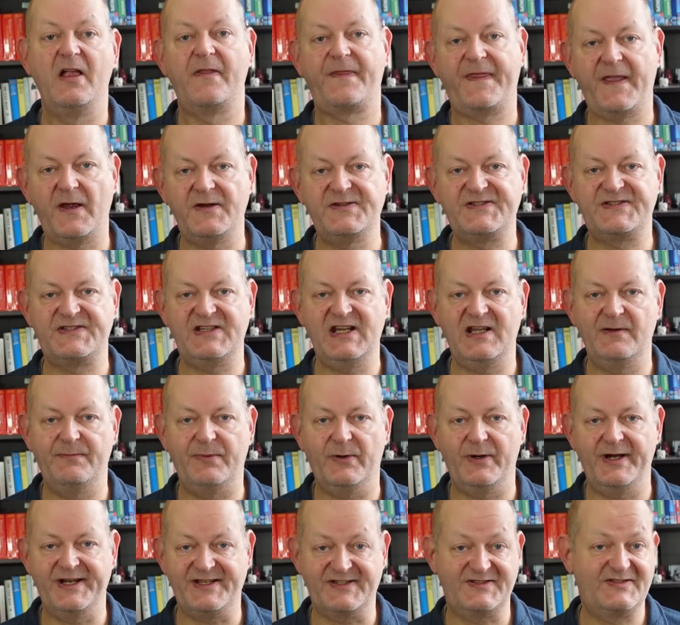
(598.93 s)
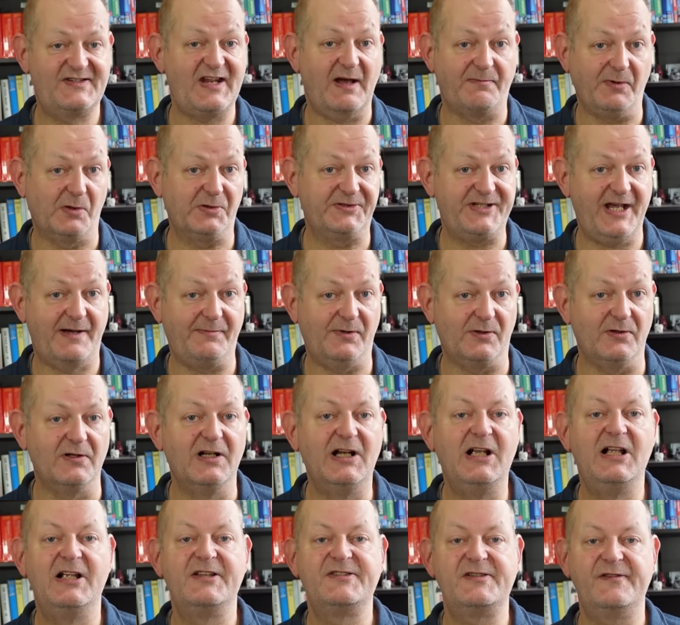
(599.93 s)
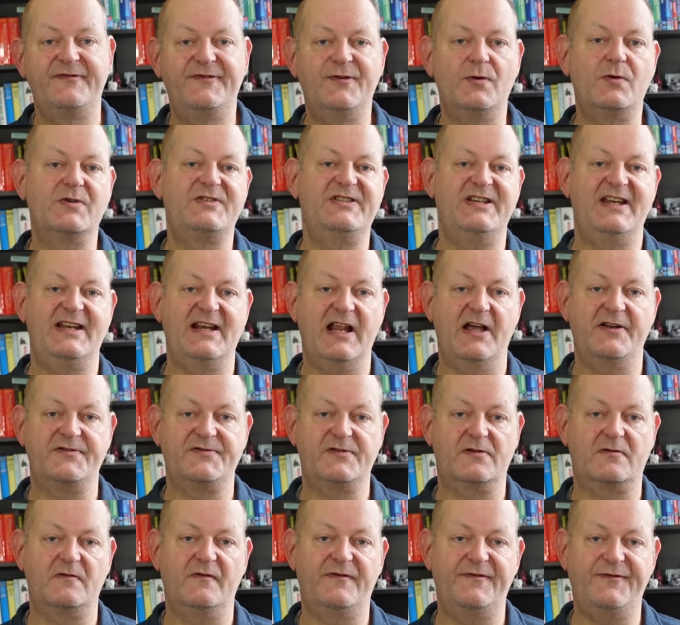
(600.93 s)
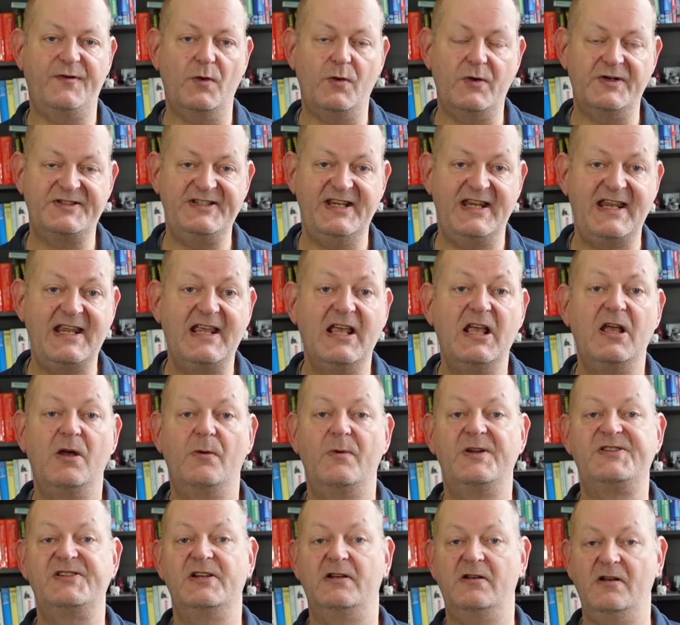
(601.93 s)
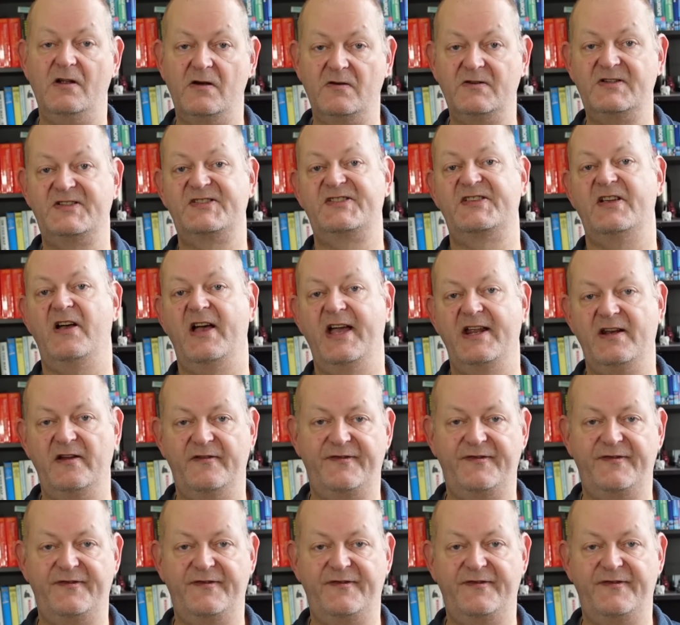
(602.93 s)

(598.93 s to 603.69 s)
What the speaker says: Those tier points double to 1,440, which alongside a